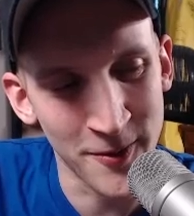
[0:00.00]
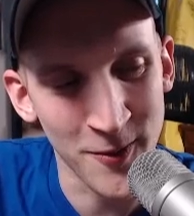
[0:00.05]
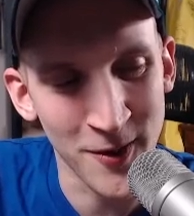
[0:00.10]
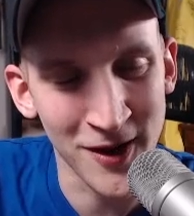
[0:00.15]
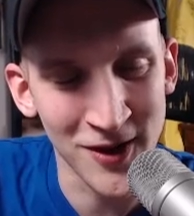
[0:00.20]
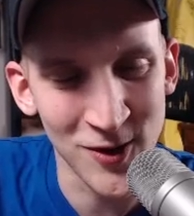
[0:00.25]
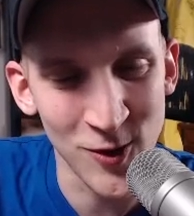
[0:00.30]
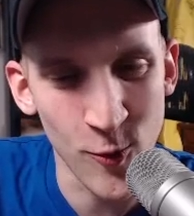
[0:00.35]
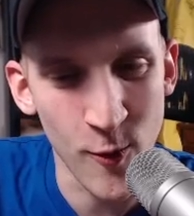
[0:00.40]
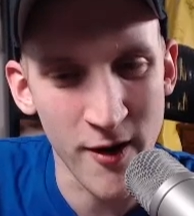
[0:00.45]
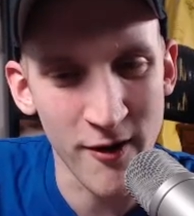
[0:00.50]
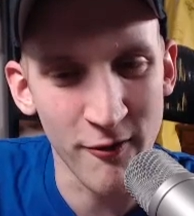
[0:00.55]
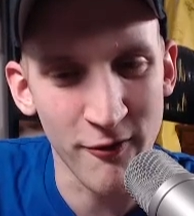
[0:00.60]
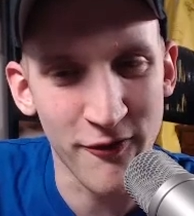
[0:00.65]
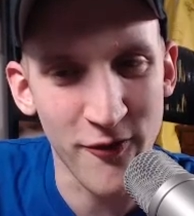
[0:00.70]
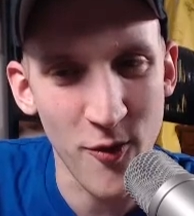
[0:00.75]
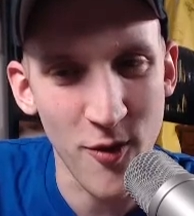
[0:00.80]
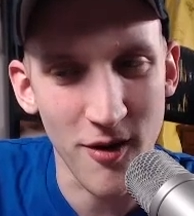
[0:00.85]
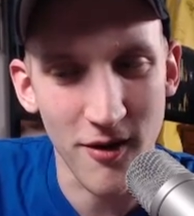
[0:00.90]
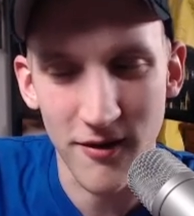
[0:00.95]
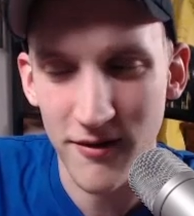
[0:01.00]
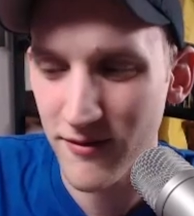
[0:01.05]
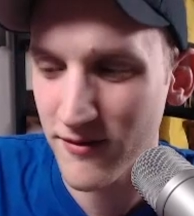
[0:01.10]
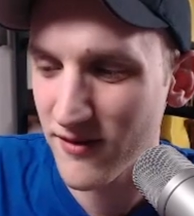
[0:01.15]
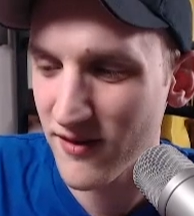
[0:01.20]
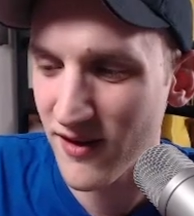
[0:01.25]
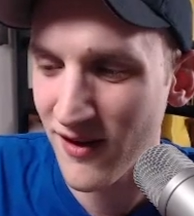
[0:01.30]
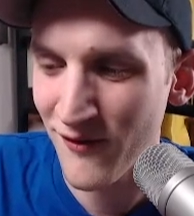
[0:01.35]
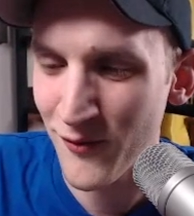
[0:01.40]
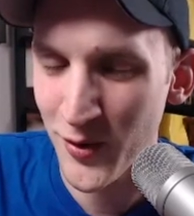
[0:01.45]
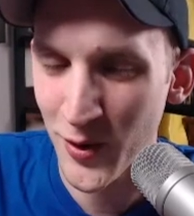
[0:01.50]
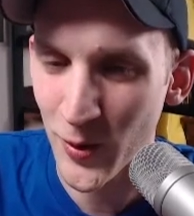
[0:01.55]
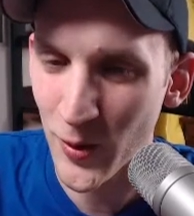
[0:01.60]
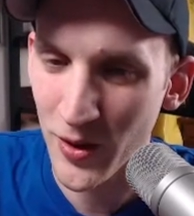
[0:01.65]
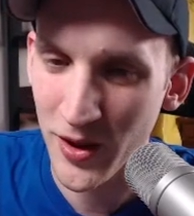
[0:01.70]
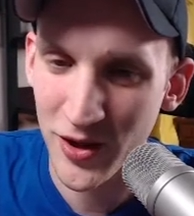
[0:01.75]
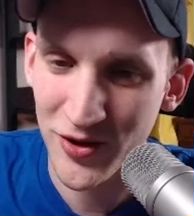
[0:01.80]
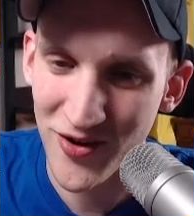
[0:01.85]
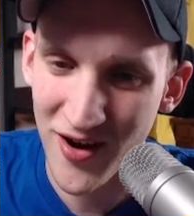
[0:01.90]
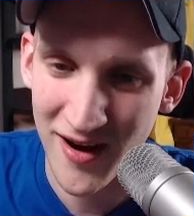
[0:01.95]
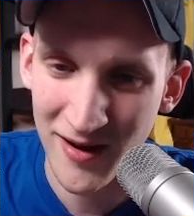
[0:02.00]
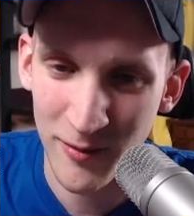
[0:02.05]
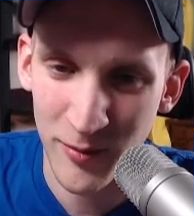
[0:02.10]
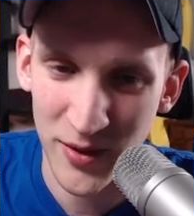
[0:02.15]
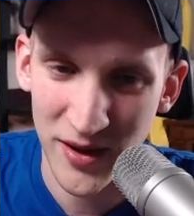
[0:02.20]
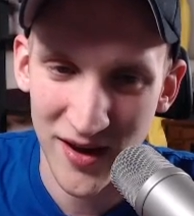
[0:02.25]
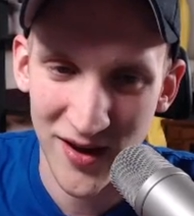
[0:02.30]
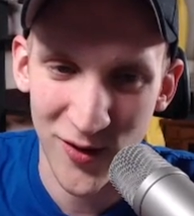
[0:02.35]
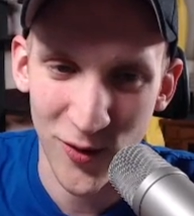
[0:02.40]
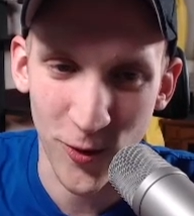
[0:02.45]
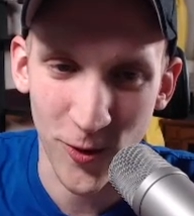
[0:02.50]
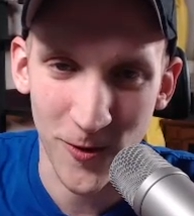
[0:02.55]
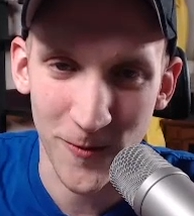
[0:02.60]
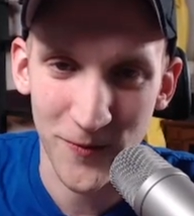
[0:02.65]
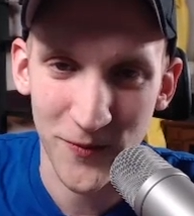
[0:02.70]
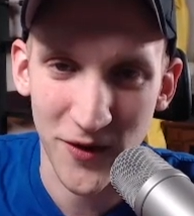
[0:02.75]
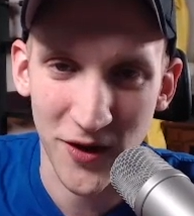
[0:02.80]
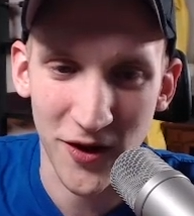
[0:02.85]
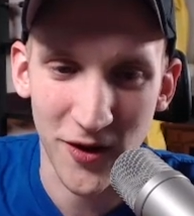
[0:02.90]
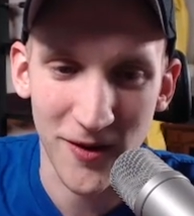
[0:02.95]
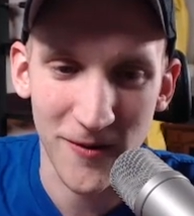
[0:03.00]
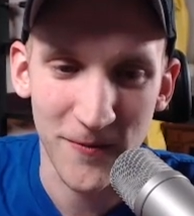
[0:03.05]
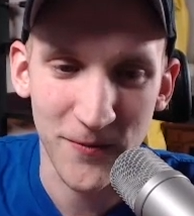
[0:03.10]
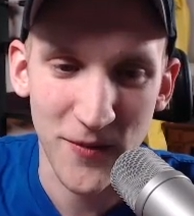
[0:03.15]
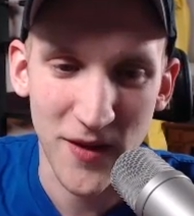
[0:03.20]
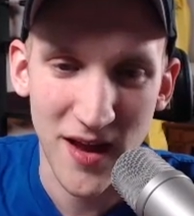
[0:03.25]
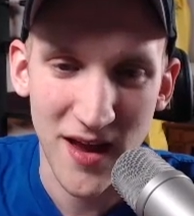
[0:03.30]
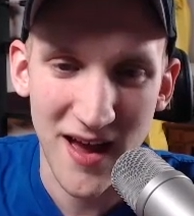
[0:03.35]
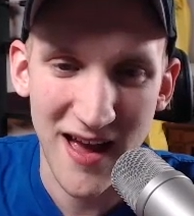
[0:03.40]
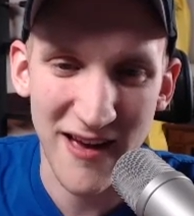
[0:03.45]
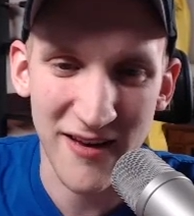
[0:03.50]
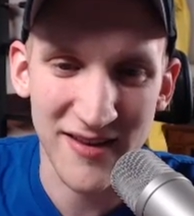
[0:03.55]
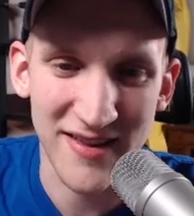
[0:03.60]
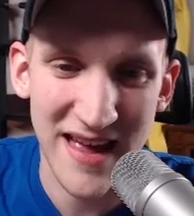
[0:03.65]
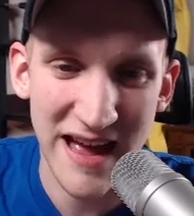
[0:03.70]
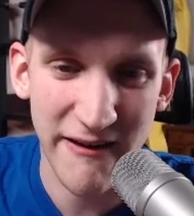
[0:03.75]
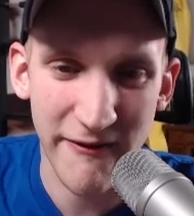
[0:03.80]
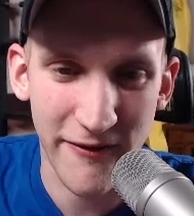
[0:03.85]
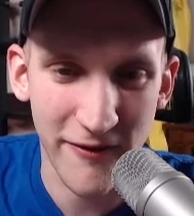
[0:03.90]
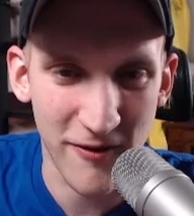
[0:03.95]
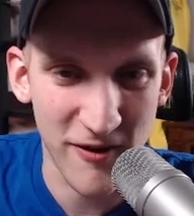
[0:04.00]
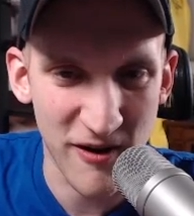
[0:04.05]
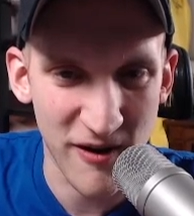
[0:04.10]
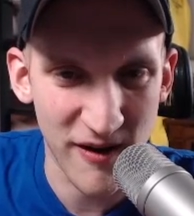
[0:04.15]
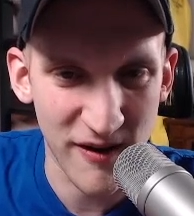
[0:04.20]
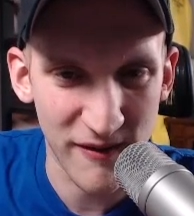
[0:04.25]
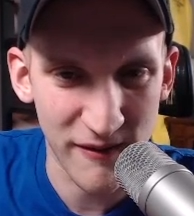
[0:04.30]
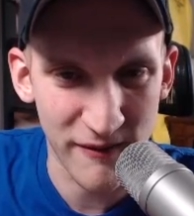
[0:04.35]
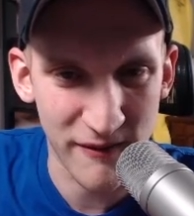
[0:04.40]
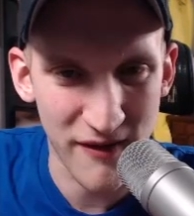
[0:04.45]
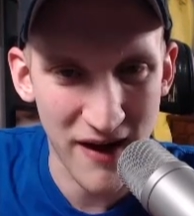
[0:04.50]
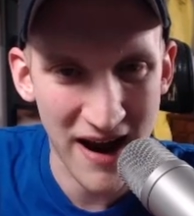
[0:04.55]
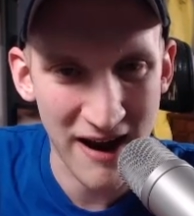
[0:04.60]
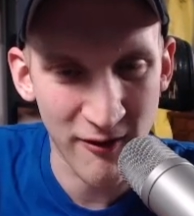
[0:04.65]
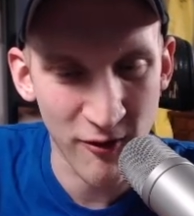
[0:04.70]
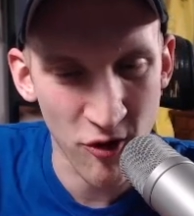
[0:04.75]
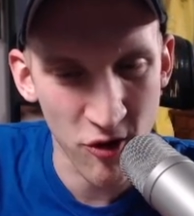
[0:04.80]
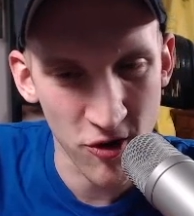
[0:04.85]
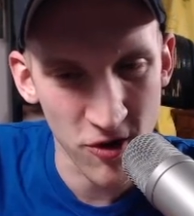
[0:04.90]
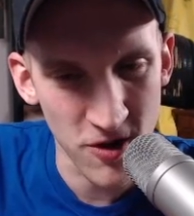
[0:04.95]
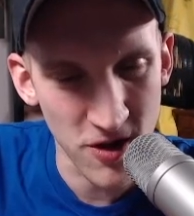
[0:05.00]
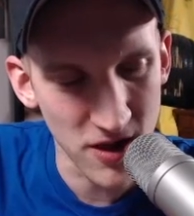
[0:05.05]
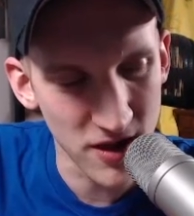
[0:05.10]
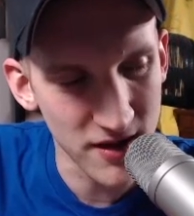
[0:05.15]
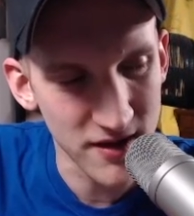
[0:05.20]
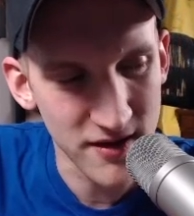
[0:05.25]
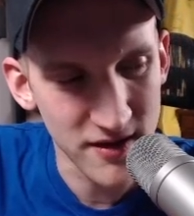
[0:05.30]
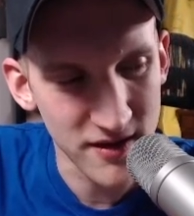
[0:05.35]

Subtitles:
We could do 104 if we were really trying to be cool, How's that for virality?